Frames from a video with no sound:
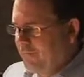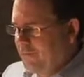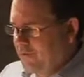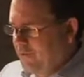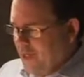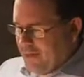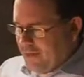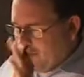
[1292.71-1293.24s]

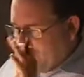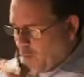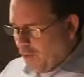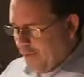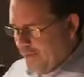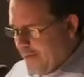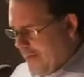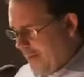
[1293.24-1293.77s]
saying anything more
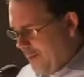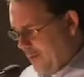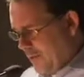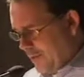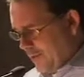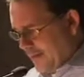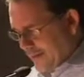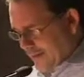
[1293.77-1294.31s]
than that,
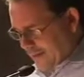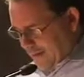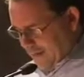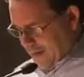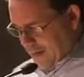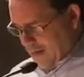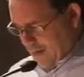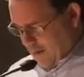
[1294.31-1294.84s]
but
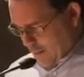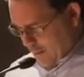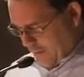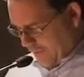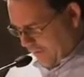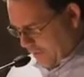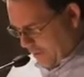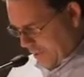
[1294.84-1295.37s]

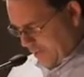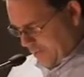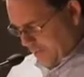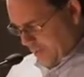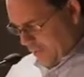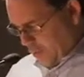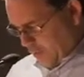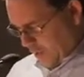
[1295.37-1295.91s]
if anybody has
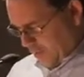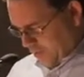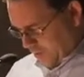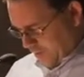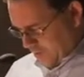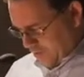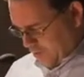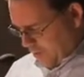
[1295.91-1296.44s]
any
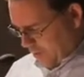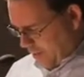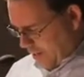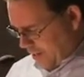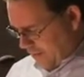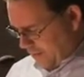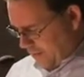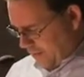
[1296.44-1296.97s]
questions or
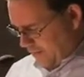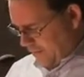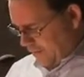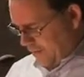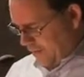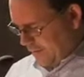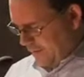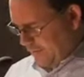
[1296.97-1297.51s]
about
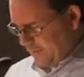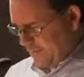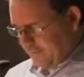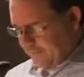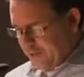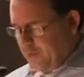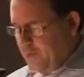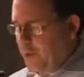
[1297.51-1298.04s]

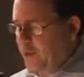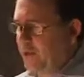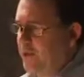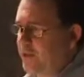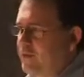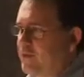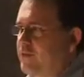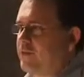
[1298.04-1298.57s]

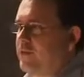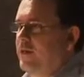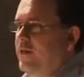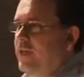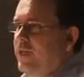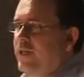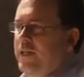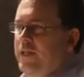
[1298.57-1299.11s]
experience or
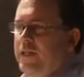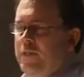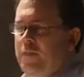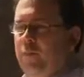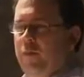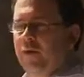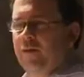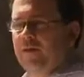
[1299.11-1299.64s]
any of the
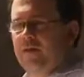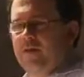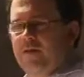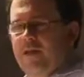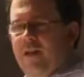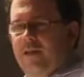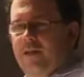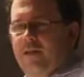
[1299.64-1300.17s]
experiences
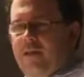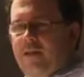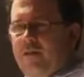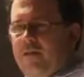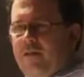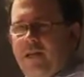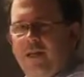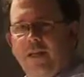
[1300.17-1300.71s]
cited there
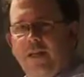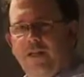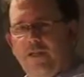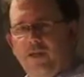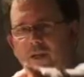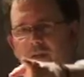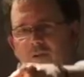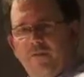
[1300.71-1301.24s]
or any in
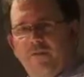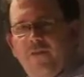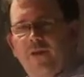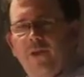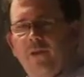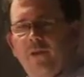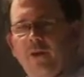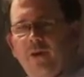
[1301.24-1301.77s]
general,
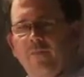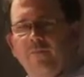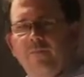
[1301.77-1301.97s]
fire away.